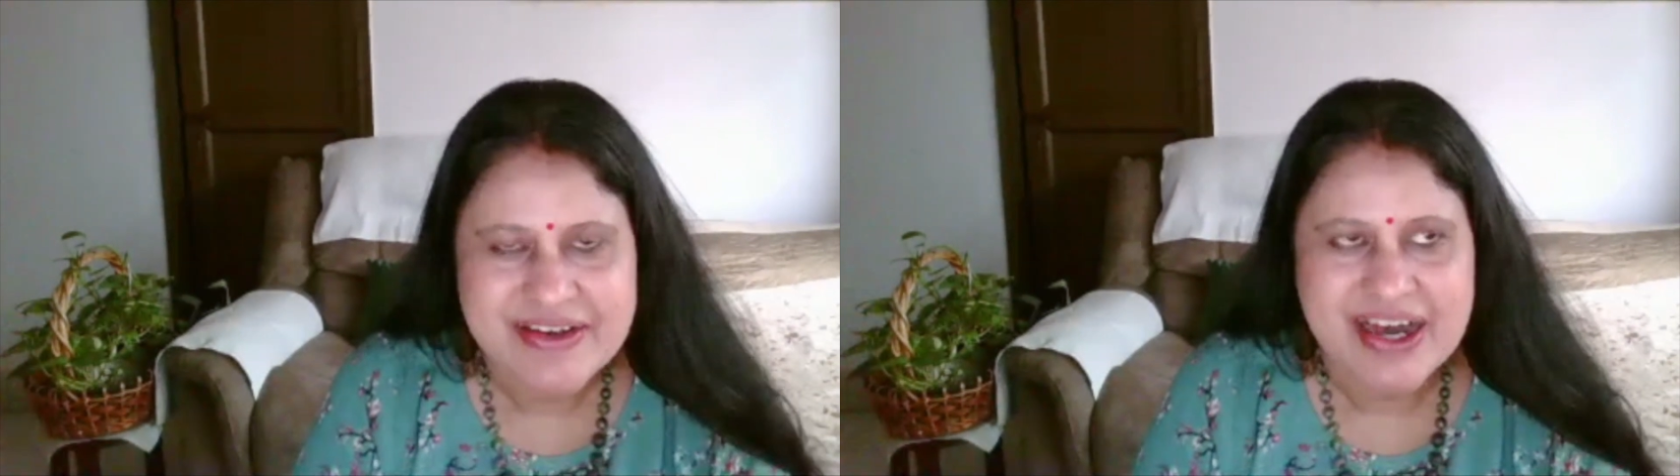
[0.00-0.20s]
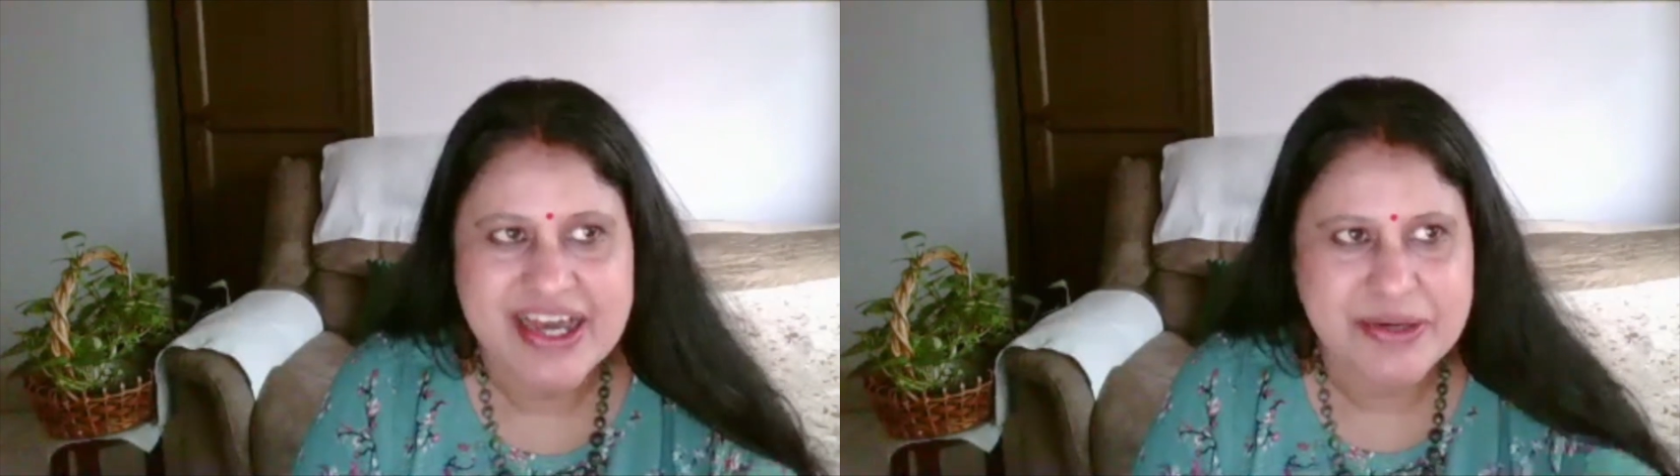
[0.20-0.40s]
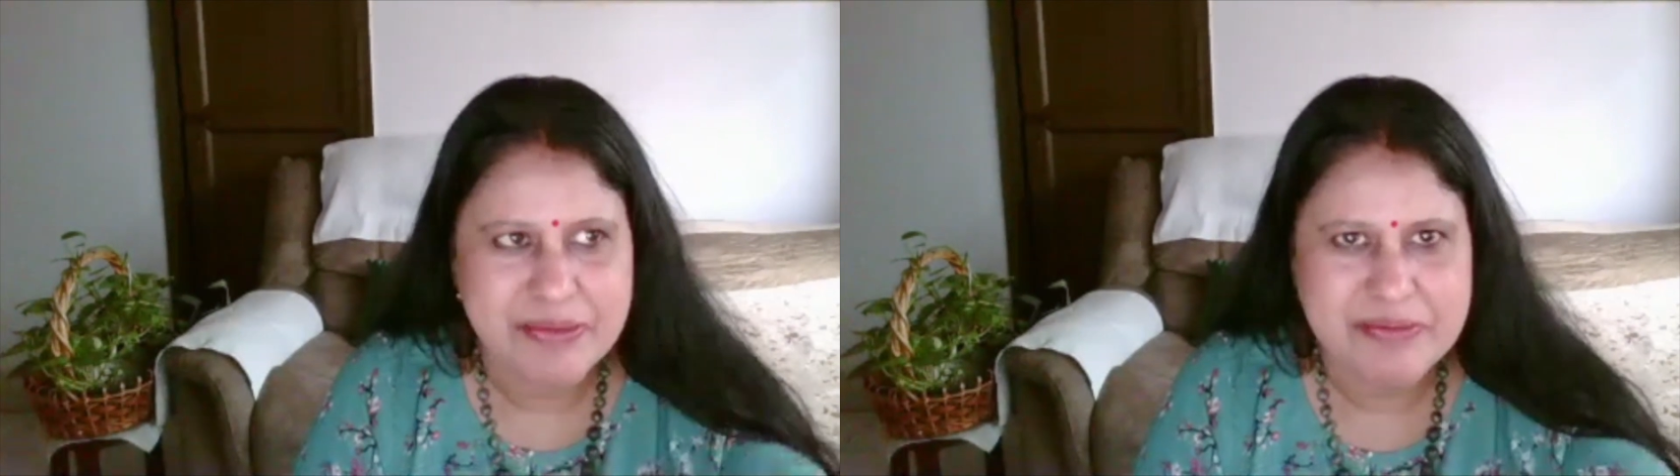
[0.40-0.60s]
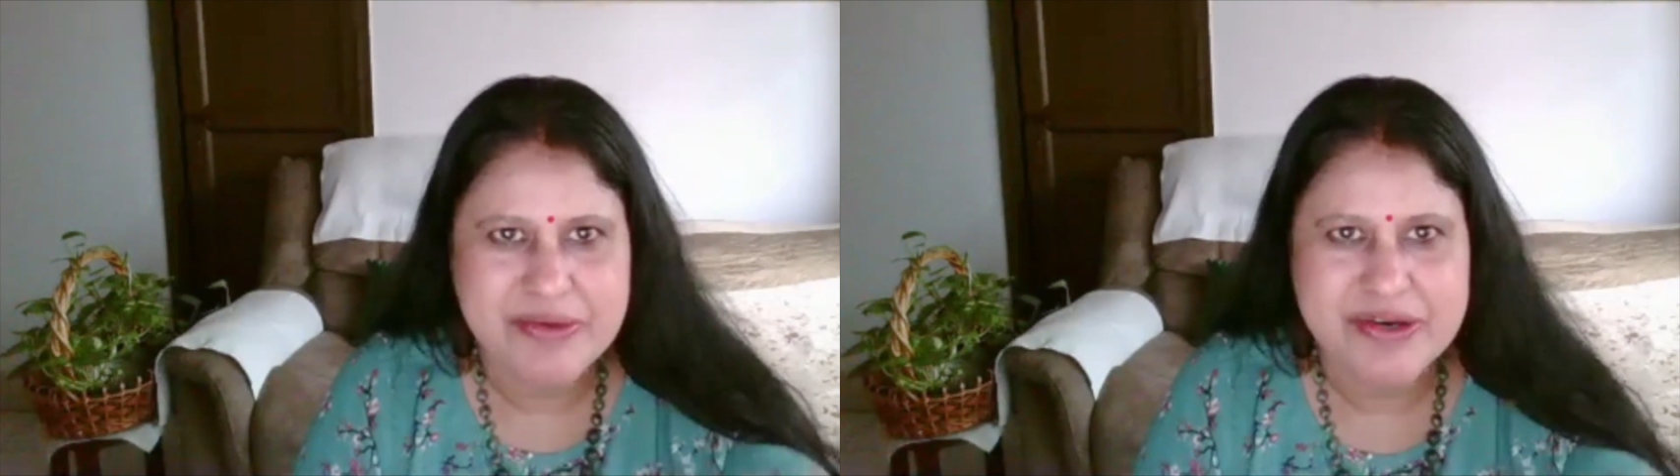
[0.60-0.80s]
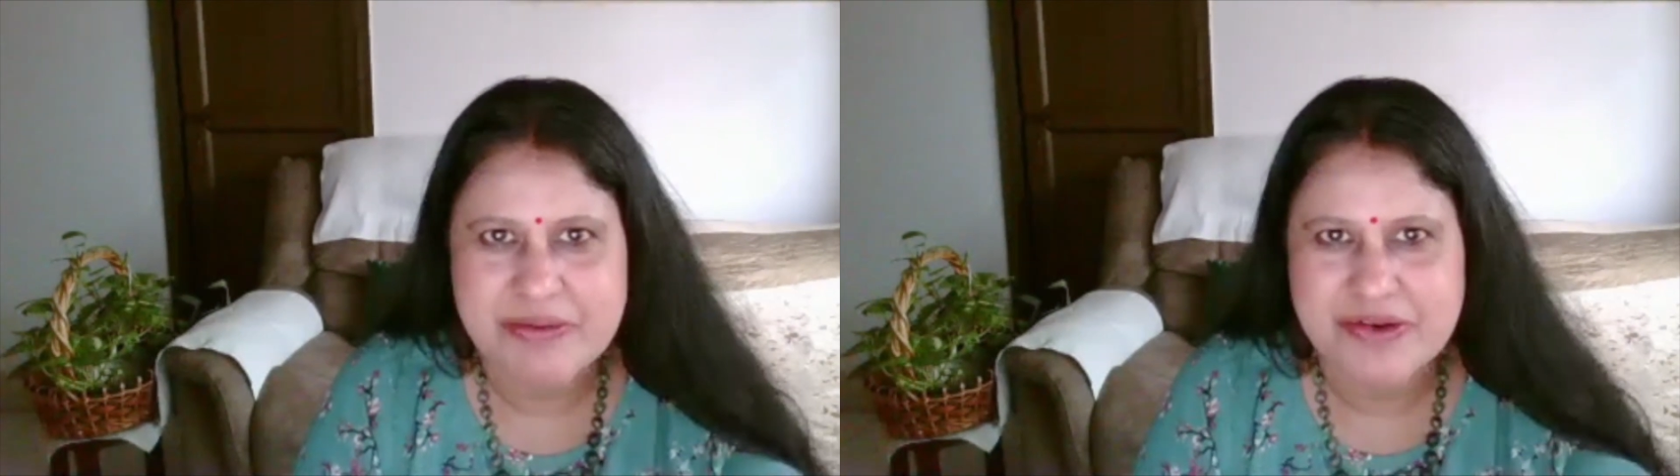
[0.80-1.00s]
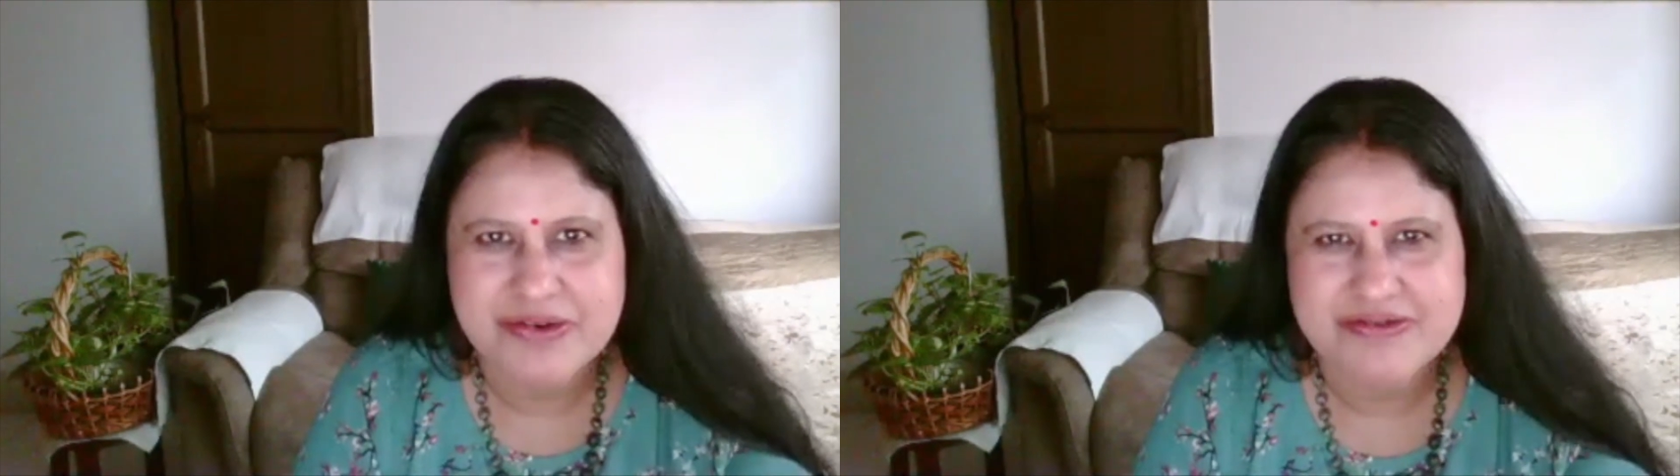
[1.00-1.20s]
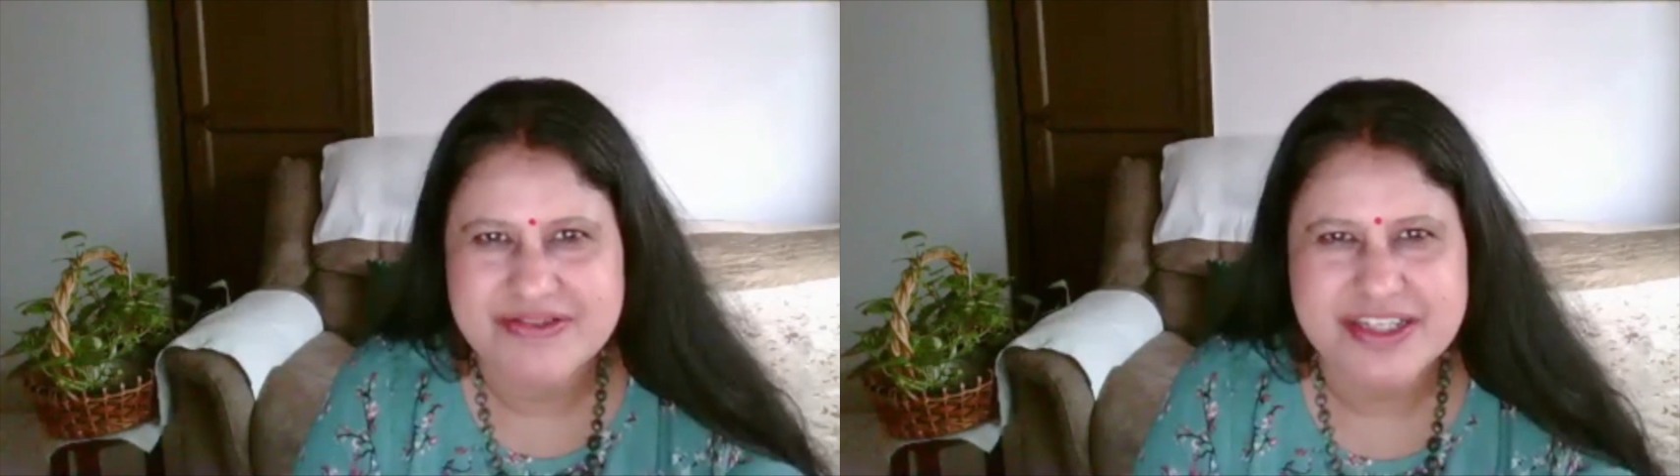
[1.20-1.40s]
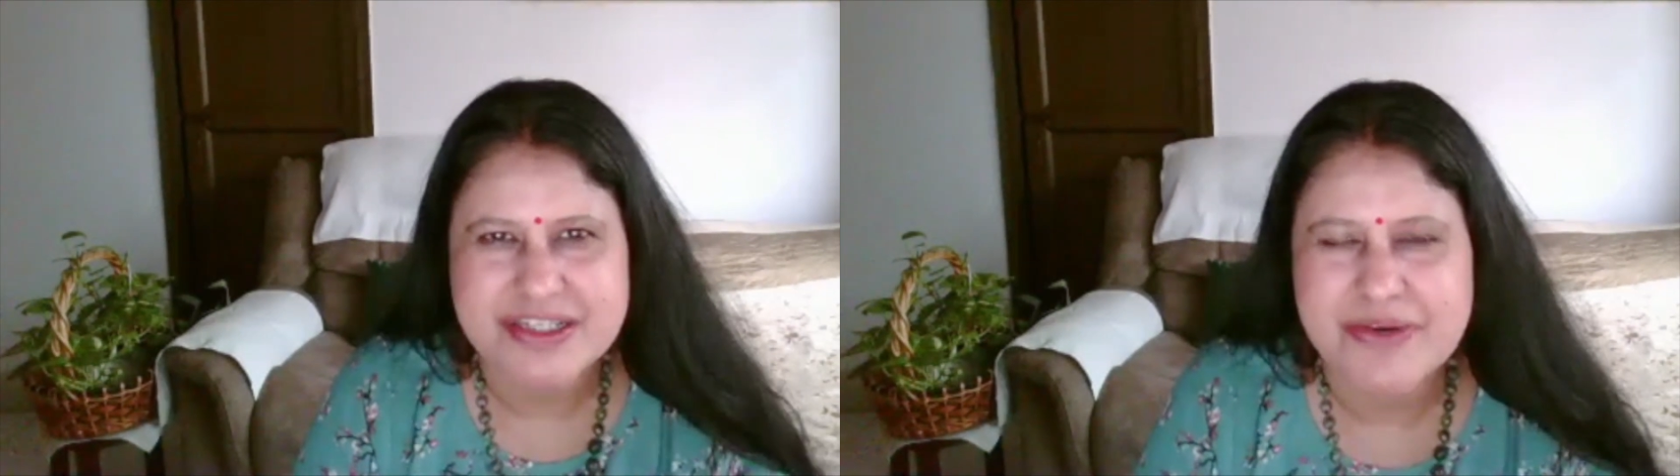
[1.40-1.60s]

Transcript: I remember about 6